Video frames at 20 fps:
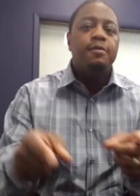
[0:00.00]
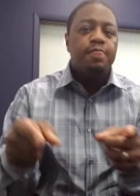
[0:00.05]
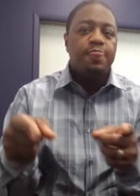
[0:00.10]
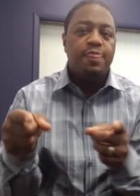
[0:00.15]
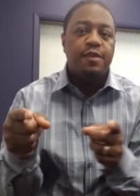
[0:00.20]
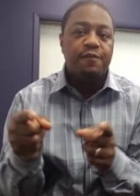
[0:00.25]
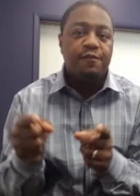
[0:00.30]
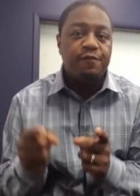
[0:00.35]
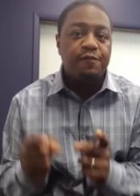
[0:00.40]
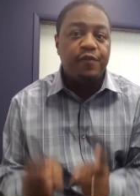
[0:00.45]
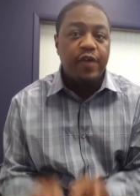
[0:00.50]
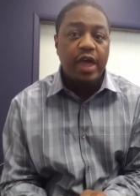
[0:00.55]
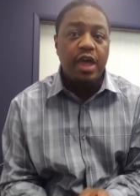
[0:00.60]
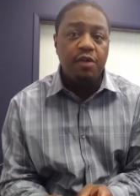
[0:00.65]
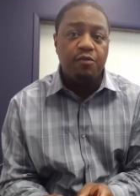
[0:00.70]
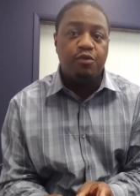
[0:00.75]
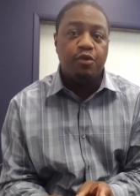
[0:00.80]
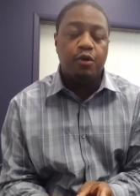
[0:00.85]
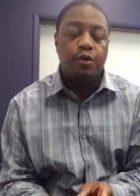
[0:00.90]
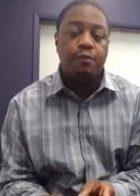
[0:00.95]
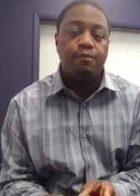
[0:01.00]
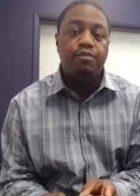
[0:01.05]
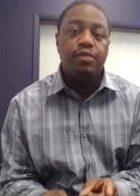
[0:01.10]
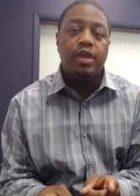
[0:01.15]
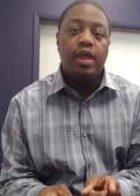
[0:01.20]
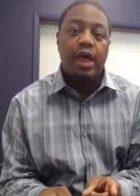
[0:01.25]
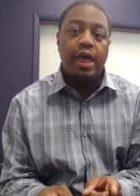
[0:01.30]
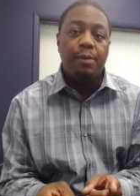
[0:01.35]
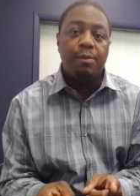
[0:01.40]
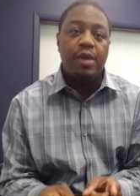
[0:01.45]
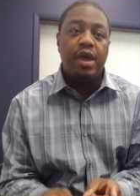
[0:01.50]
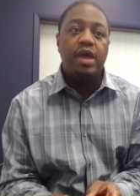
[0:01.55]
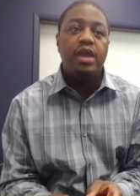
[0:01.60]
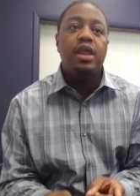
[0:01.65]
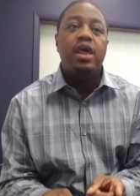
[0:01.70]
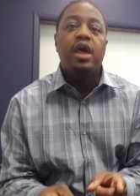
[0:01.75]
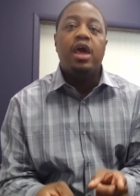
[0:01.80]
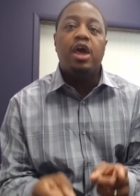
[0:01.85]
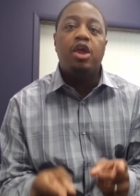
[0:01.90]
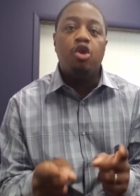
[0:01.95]
the favor, amen,
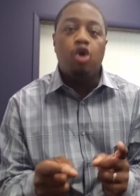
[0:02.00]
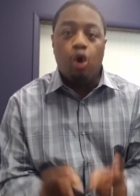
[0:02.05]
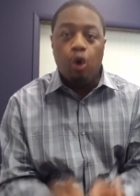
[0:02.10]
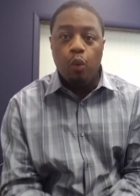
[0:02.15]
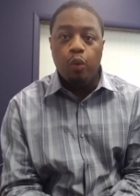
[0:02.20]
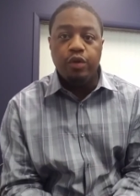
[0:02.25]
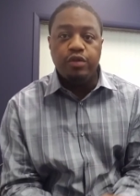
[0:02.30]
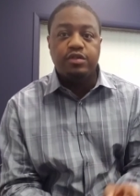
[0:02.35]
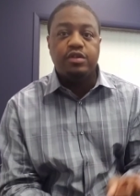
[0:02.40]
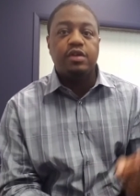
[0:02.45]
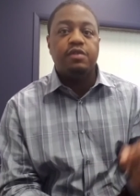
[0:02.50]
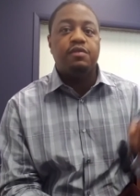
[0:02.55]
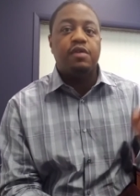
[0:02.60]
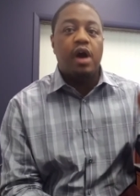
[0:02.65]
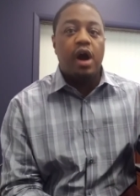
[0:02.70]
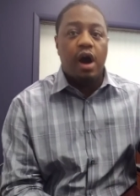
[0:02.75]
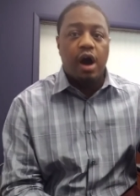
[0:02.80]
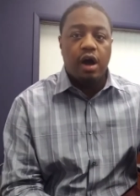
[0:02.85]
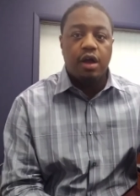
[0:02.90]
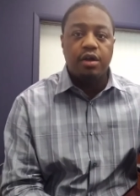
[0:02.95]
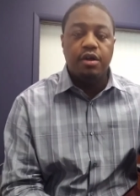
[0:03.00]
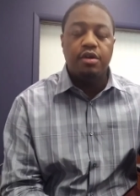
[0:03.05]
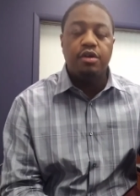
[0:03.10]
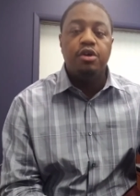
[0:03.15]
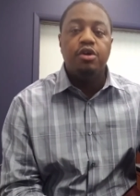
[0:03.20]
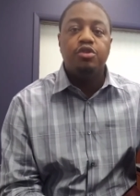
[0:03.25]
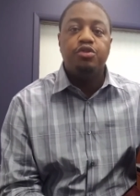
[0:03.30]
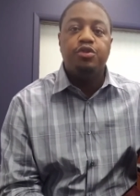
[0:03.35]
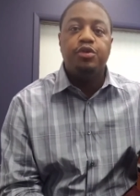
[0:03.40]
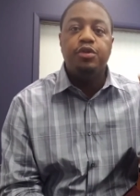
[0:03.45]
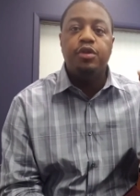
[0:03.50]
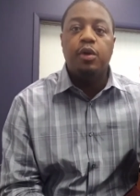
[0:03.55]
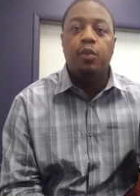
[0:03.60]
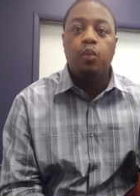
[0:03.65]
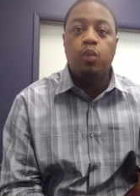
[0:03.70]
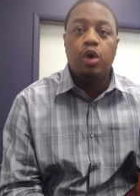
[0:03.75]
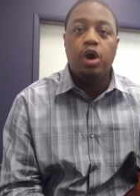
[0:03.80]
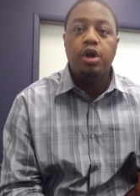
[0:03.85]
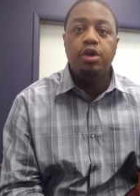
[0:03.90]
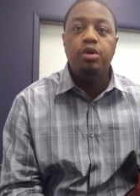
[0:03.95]
and always give honor to the
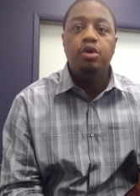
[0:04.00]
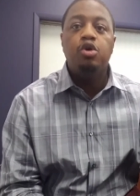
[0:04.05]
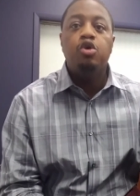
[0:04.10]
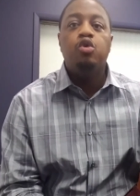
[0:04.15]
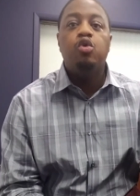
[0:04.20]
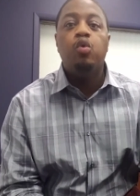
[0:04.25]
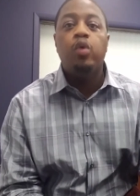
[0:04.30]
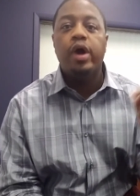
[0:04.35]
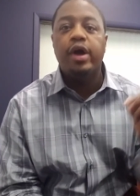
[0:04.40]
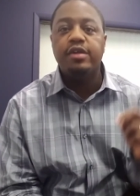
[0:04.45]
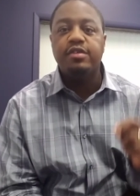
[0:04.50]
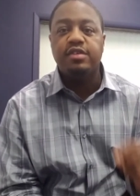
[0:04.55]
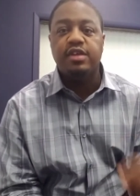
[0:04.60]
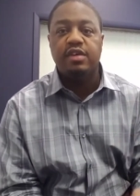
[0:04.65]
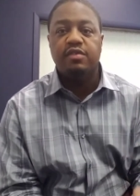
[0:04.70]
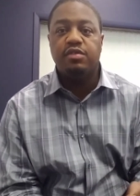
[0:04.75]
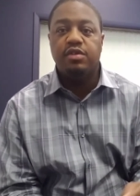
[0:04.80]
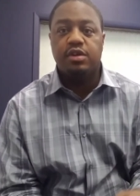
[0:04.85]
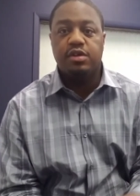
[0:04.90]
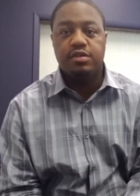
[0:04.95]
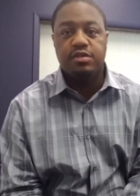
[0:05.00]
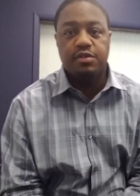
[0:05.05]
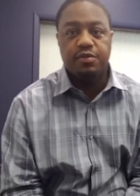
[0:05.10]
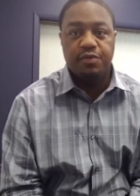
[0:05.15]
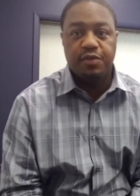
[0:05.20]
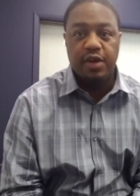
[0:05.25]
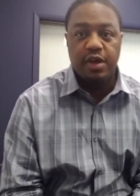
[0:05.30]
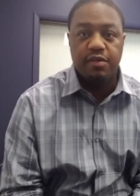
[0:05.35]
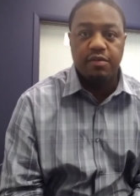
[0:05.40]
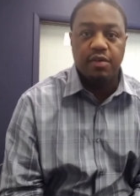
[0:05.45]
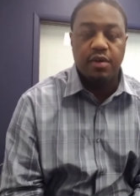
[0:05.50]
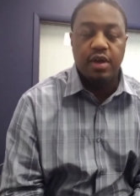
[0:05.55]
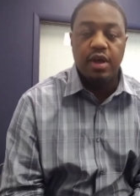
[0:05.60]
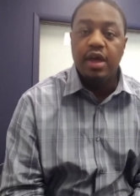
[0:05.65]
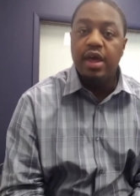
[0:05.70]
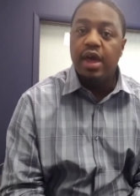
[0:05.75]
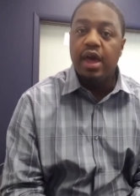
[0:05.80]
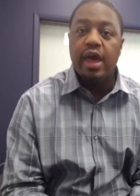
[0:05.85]
one who has given us the favor.